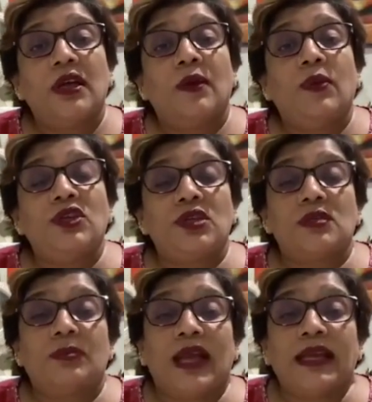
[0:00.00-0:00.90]
we
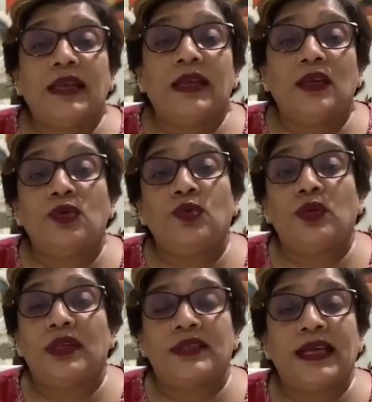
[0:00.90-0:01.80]
just blindly do
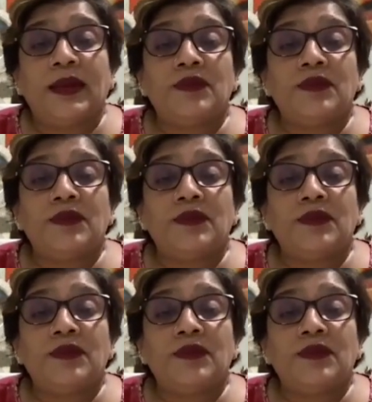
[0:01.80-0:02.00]
the same